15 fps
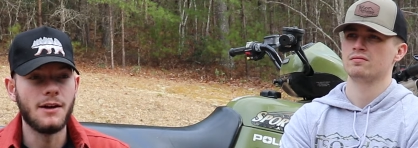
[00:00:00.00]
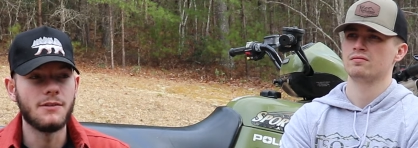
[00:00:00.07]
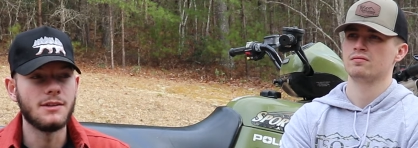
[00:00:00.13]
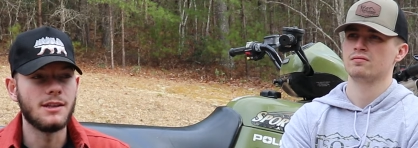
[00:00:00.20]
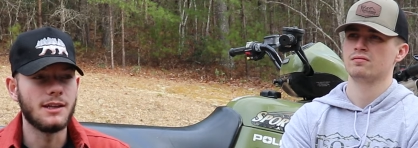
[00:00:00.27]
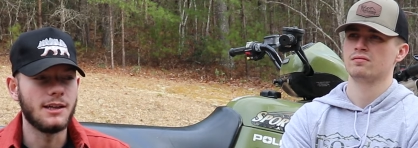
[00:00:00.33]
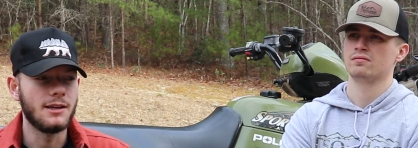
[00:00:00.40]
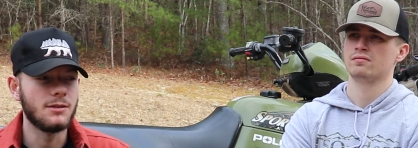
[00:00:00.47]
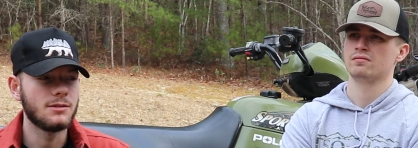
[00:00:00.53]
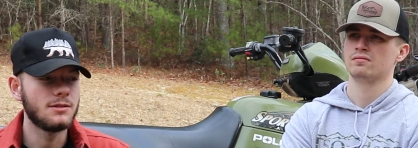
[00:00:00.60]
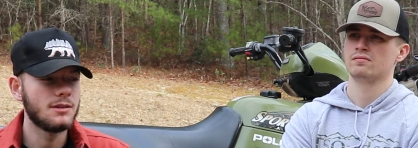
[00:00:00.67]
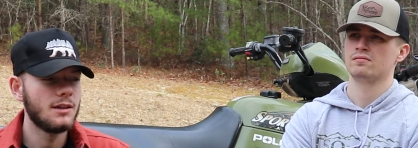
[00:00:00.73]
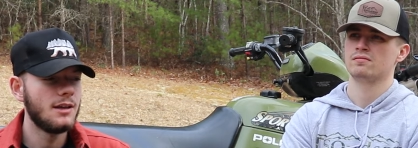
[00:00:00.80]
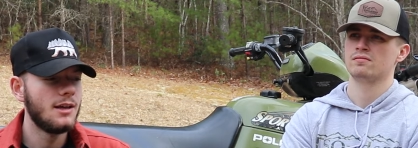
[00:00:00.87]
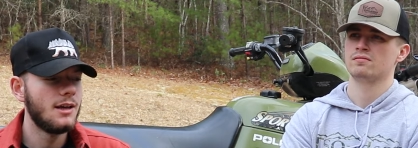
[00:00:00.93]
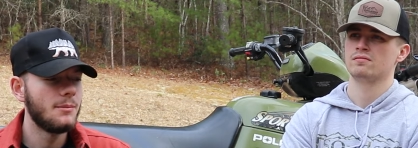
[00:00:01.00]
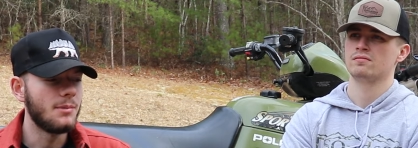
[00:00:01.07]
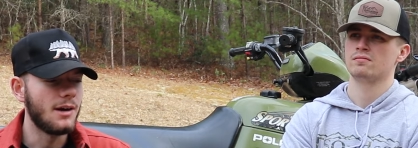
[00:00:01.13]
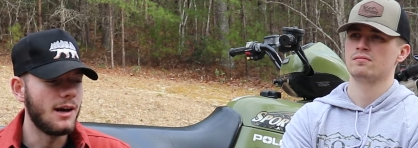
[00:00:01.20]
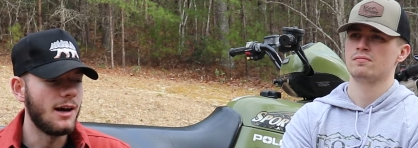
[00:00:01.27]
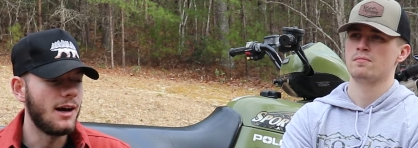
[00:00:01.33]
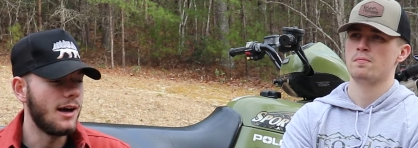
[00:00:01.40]
Speaker 1: everything else.
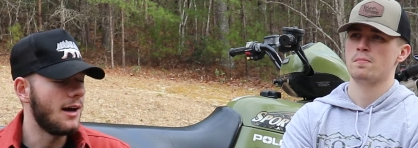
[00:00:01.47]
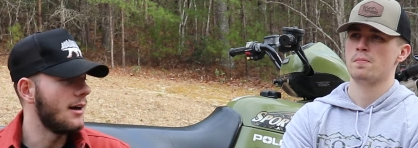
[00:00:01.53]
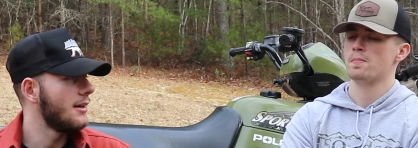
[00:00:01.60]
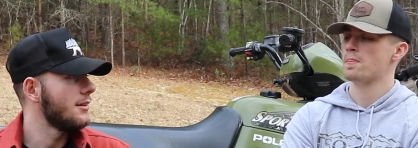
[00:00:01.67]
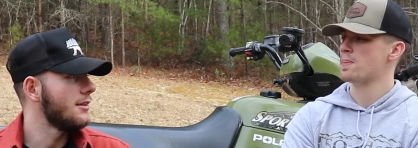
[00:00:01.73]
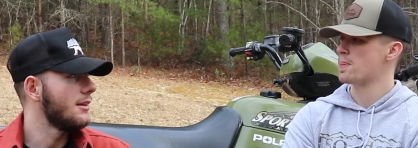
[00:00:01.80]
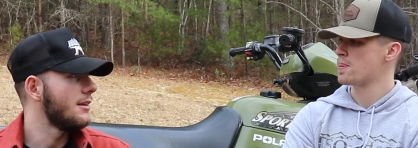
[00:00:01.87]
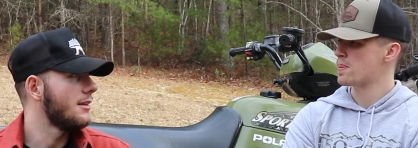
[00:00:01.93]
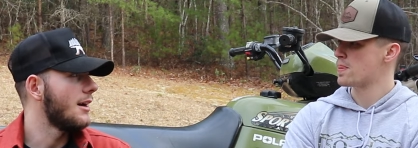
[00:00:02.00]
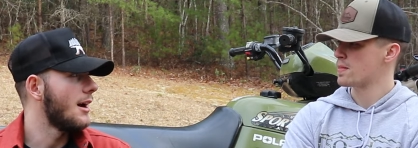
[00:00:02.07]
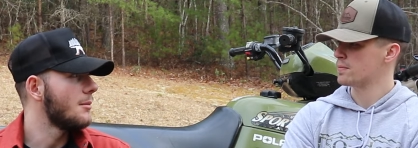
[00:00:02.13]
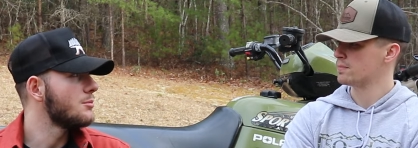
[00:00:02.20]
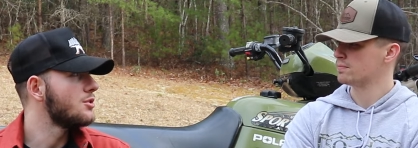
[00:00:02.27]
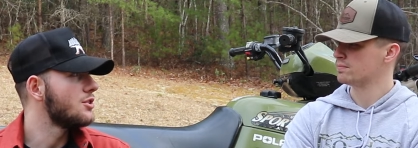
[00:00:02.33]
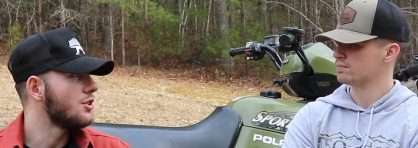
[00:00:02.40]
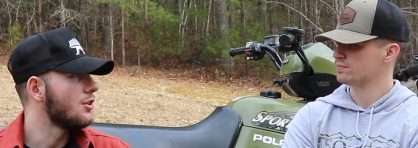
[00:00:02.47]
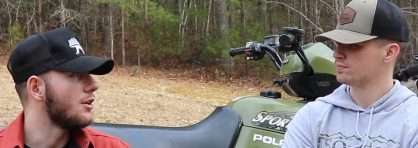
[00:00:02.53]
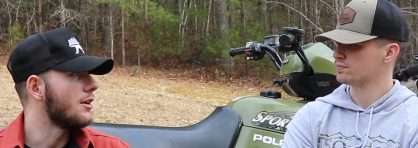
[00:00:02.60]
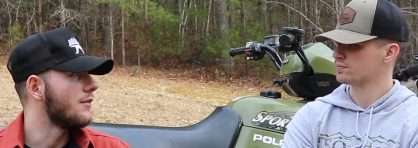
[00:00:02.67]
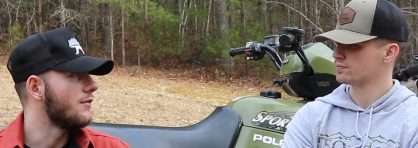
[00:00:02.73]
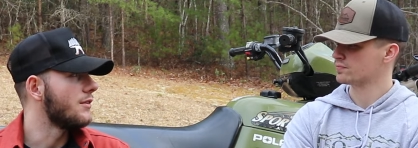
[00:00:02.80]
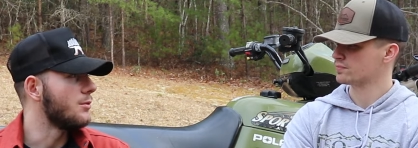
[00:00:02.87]
But I, I'm
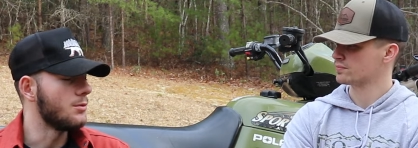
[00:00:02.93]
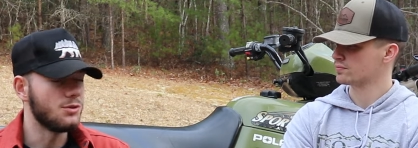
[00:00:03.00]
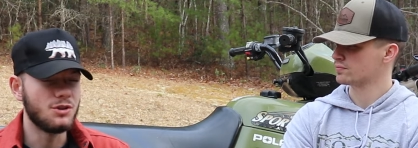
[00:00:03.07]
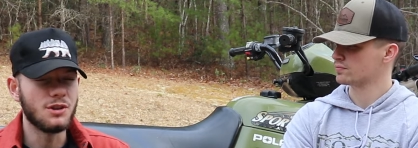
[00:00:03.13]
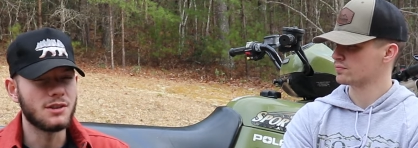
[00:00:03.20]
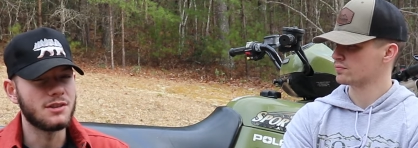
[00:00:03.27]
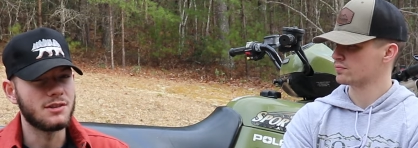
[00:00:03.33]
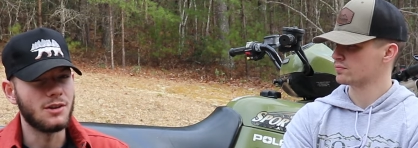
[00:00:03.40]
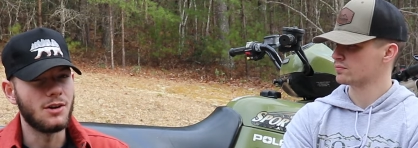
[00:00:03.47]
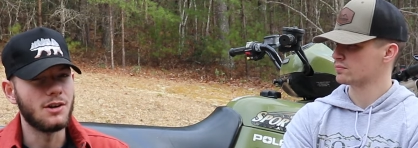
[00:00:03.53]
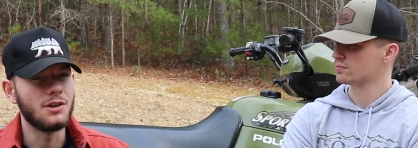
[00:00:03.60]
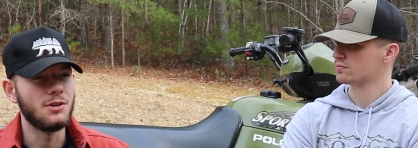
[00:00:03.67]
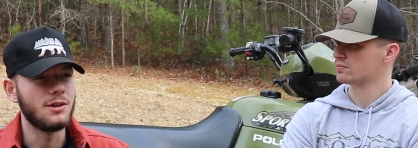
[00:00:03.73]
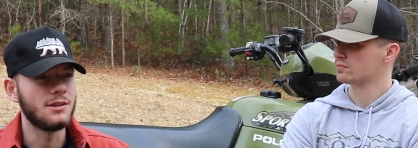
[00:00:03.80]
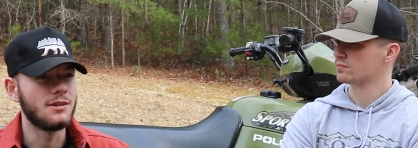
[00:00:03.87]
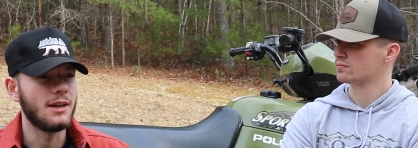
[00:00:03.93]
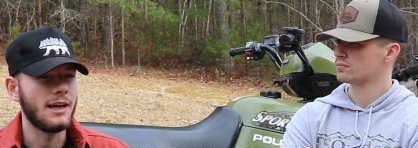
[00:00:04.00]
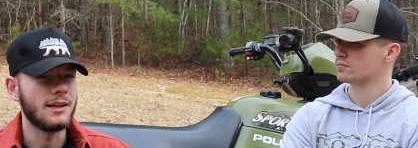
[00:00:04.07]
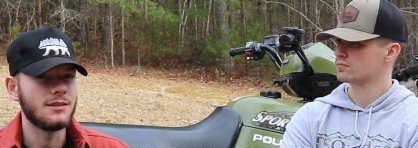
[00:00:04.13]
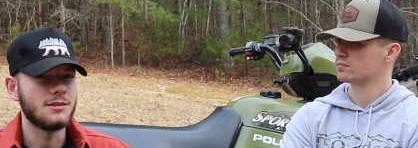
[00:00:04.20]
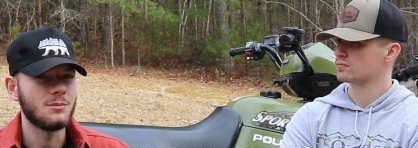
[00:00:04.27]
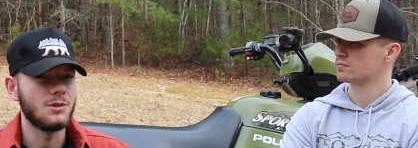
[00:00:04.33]
sure if you just started, you could
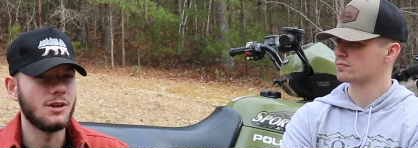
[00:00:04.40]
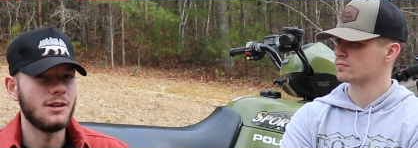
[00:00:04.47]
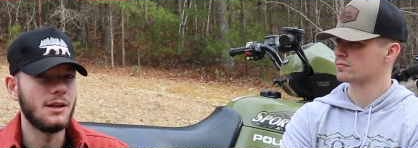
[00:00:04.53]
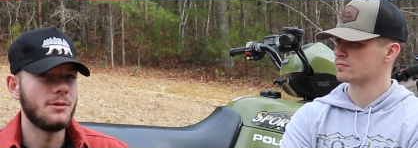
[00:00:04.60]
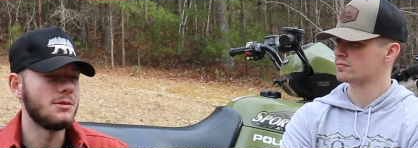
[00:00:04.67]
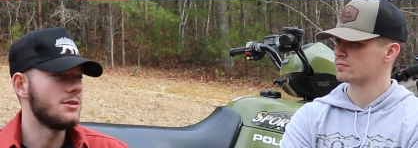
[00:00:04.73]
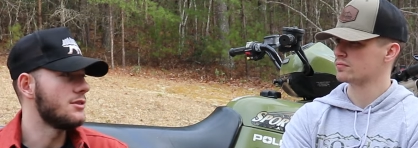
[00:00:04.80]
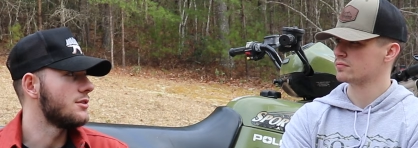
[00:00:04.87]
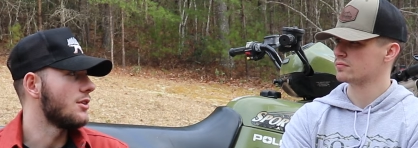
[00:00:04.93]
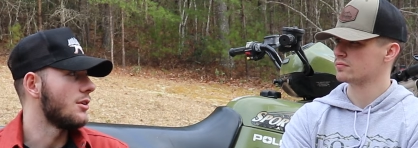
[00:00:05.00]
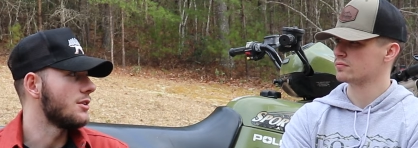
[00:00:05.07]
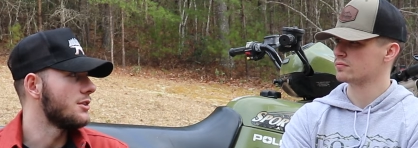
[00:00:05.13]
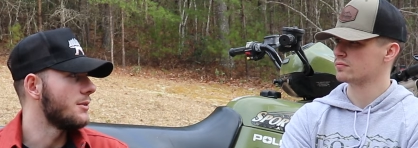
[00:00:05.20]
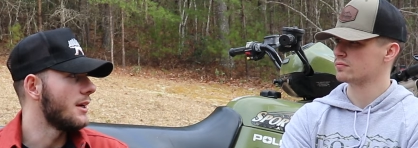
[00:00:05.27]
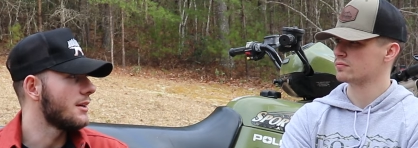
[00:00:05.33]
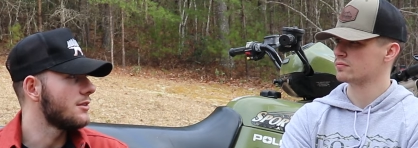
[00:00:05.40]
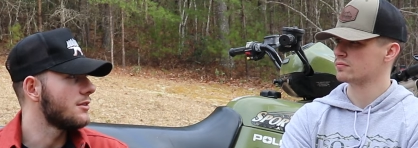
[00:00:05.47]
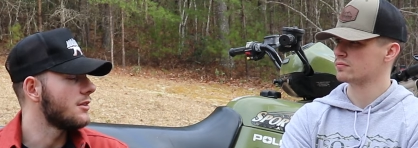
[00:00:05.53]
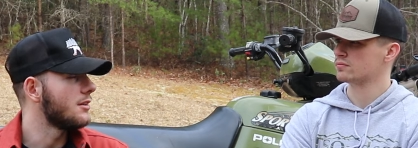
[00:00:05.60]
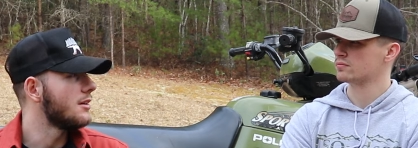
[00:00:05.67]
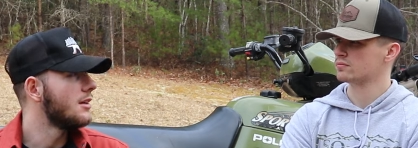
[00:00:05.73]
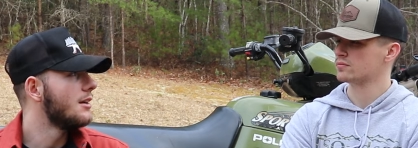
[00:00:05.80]
take it somewhere. They would just charge you
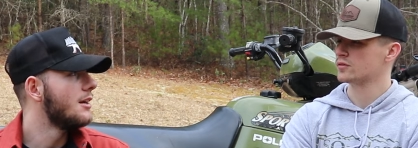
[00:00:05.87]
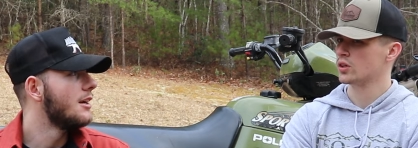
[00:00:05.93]
extra.